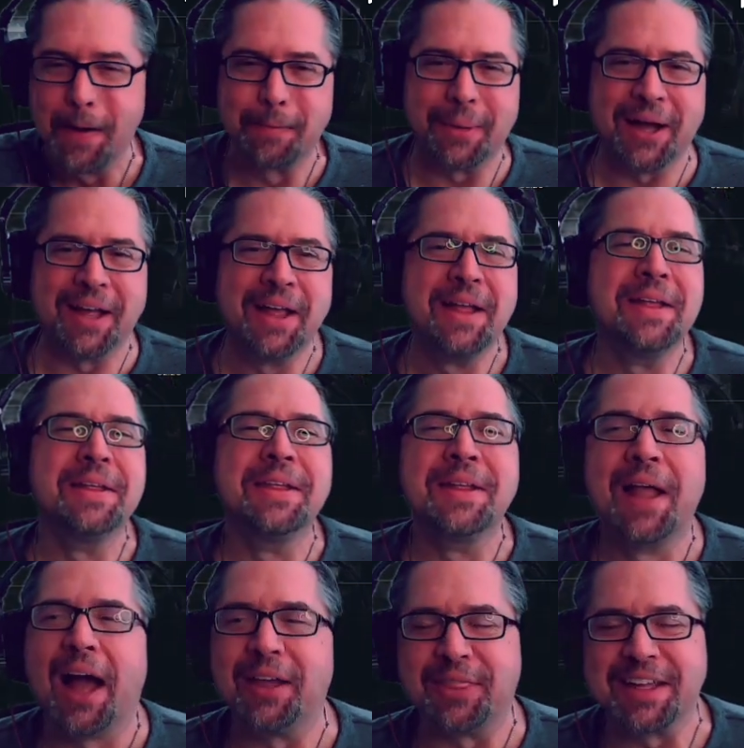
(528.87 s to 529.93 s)
but
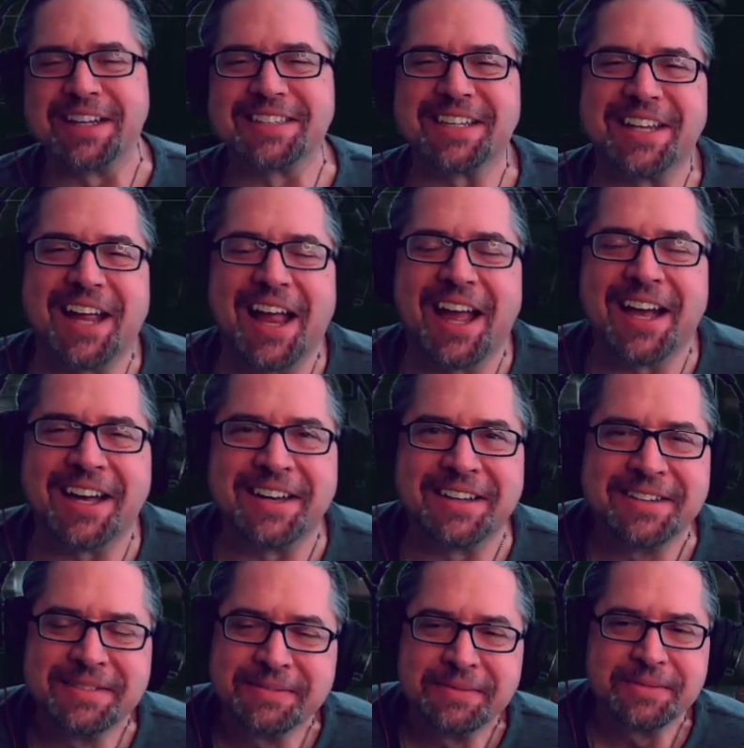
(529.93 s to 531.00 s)
I think it's going to
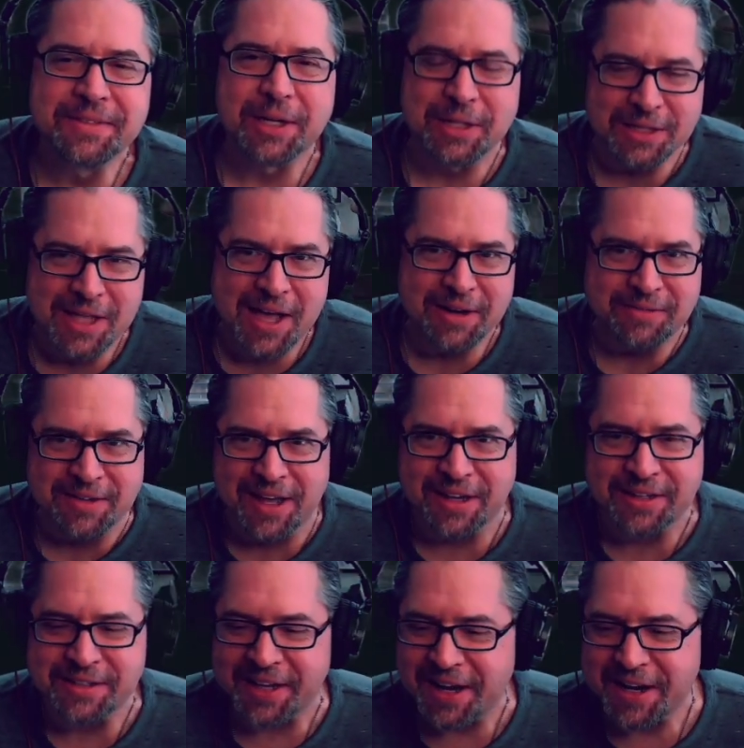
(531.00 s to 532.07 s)
add a lot of
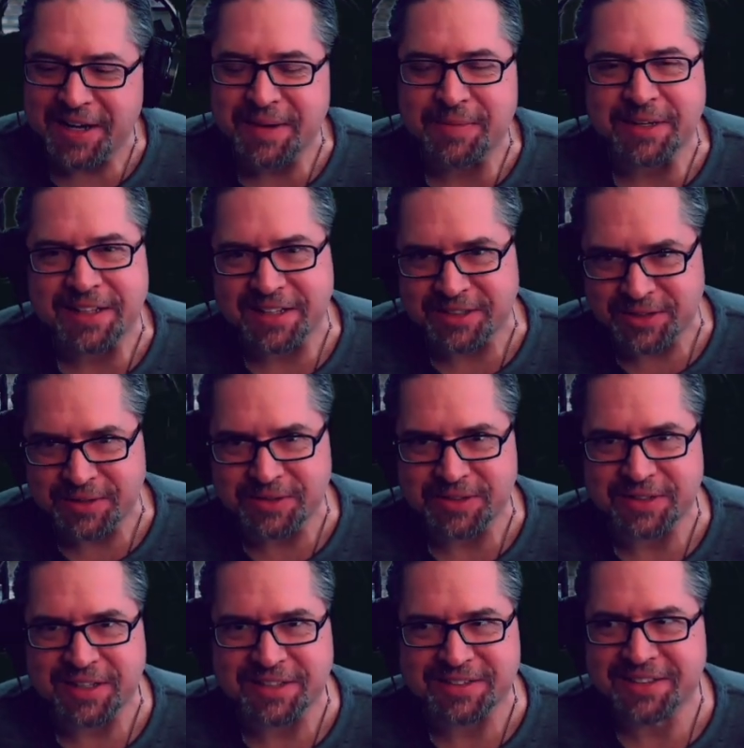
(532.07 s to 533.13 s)
value to anybody that's
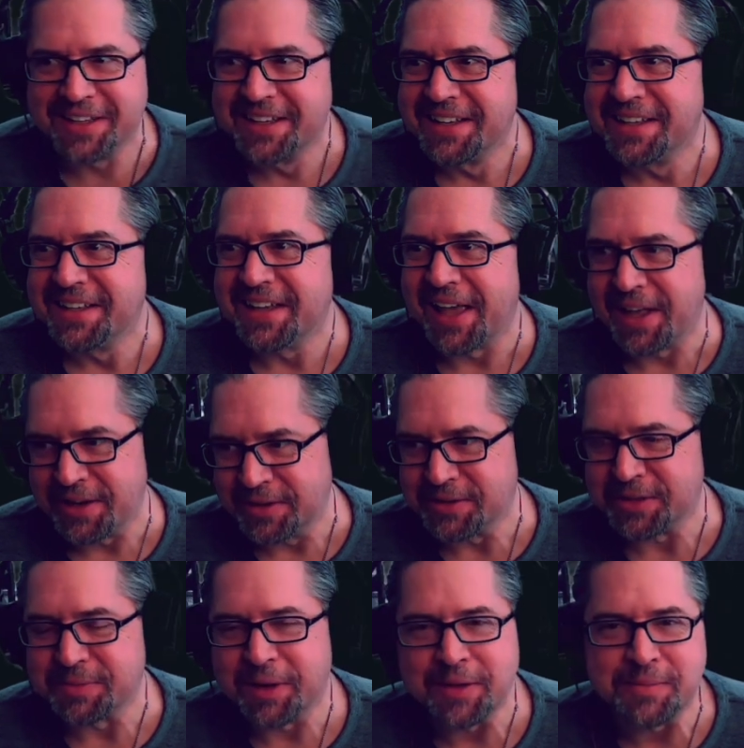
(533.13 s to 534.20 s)
using this and
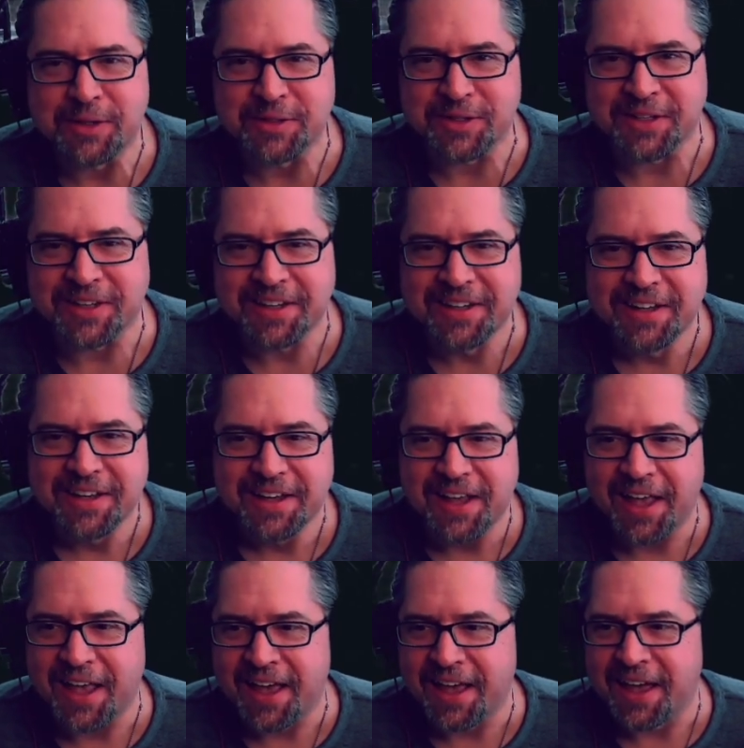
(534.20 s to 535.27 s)
using my music.
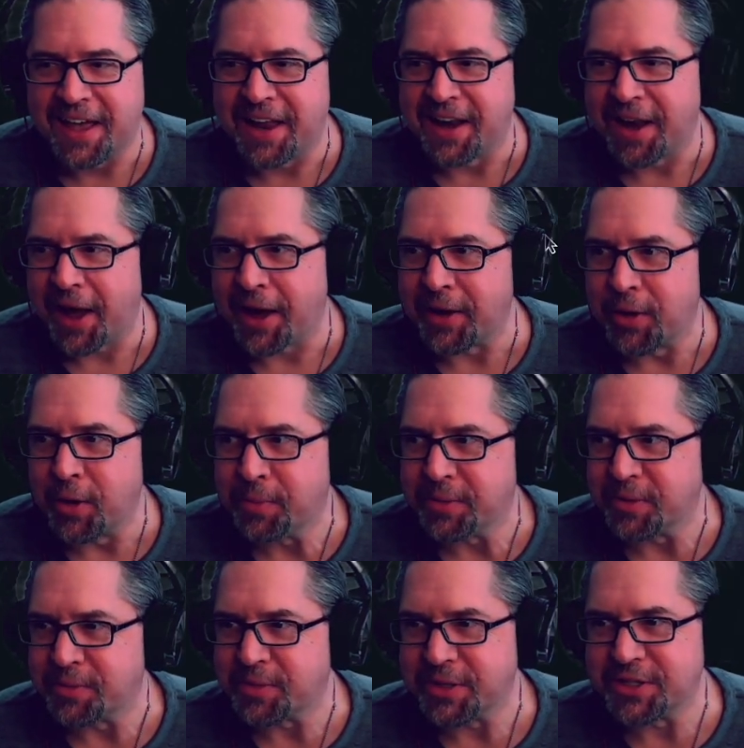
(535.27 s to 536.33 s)
And I hope
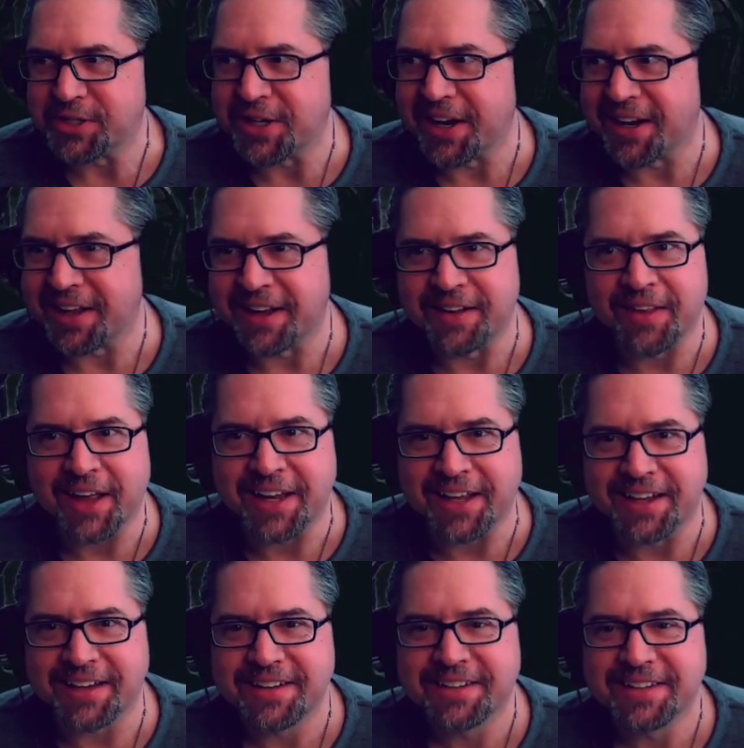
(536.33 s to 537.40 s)
you appreciate it and like
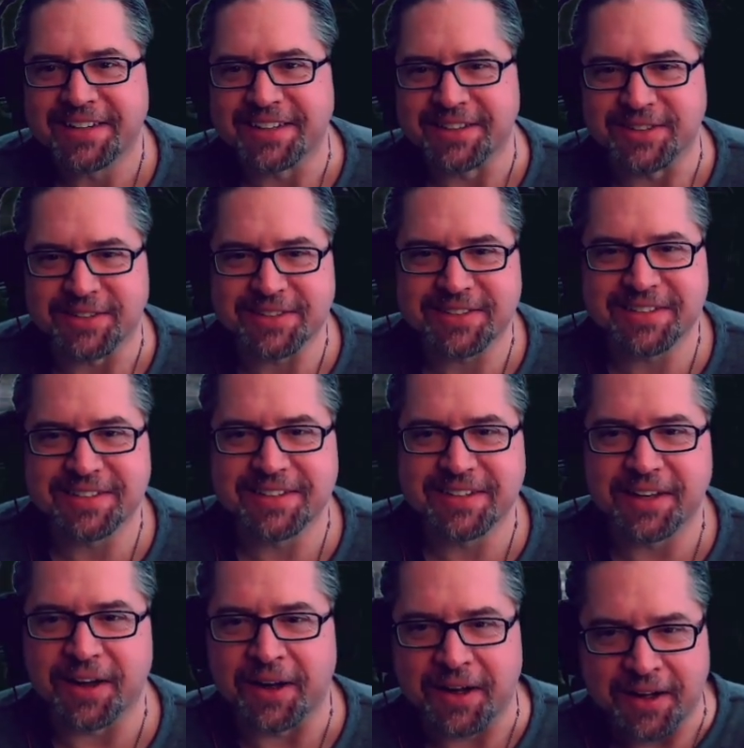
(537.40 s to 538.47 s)
it, because
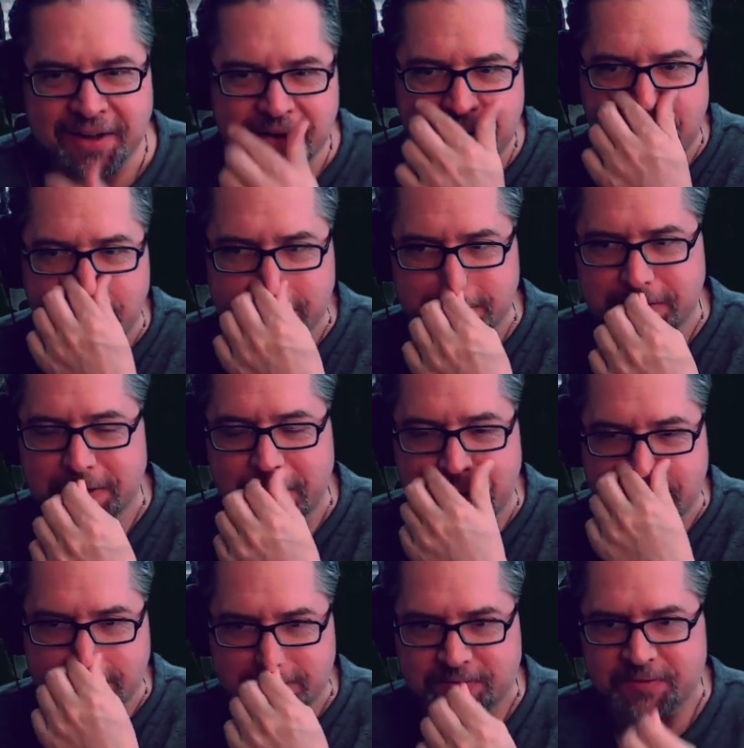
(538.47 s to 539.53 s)
it
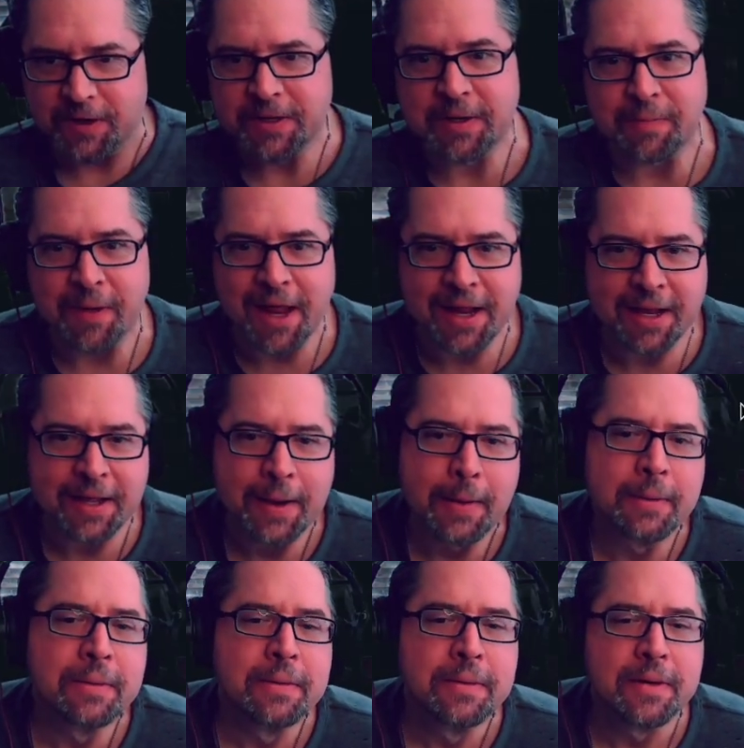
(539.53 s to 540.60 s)
was fun to make.
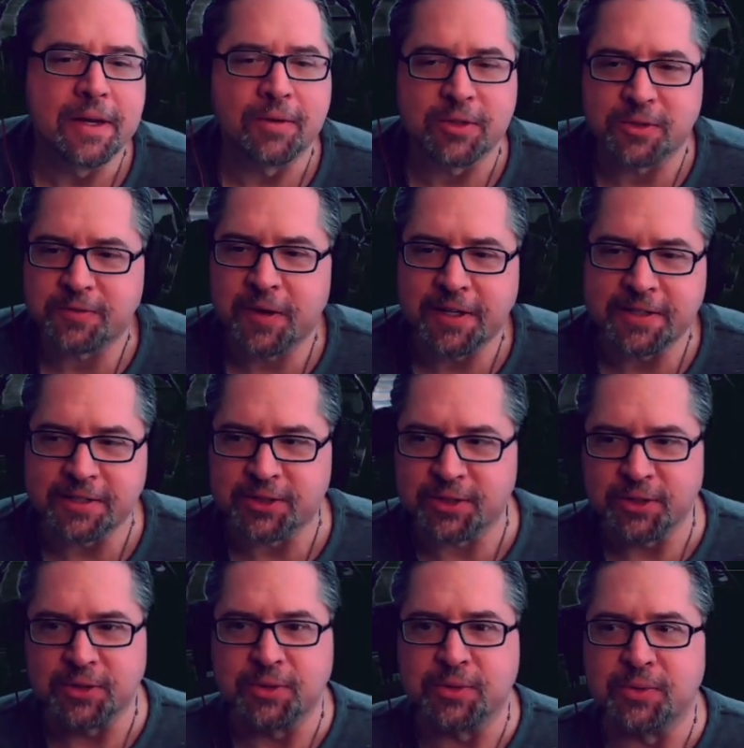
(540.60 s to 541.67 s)
It was fun
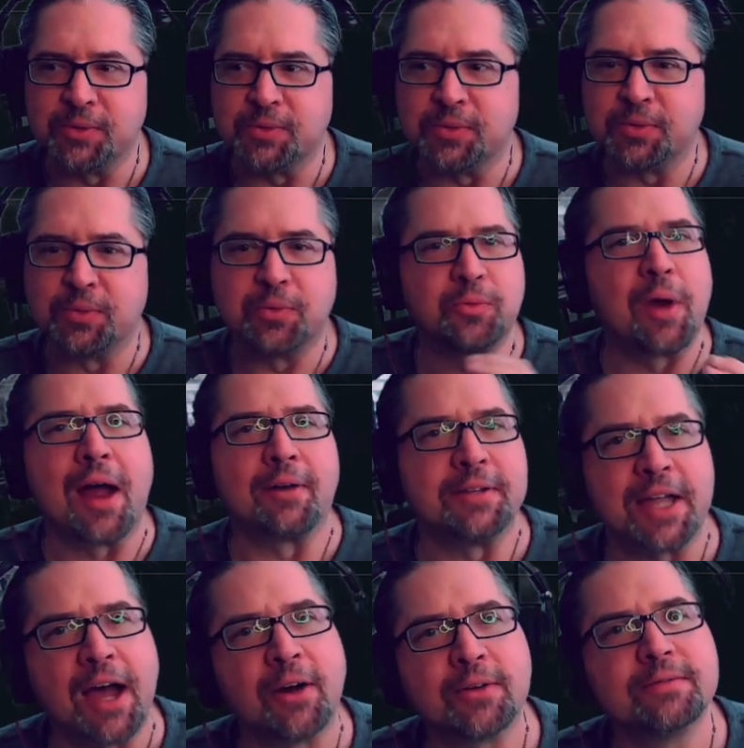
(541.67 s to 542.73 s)
to round
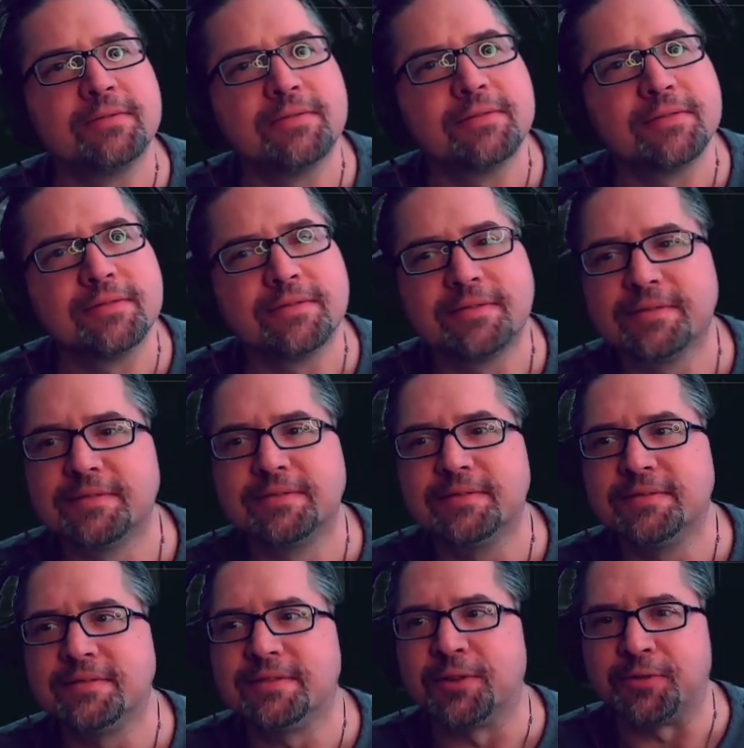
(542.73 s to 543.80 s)
out the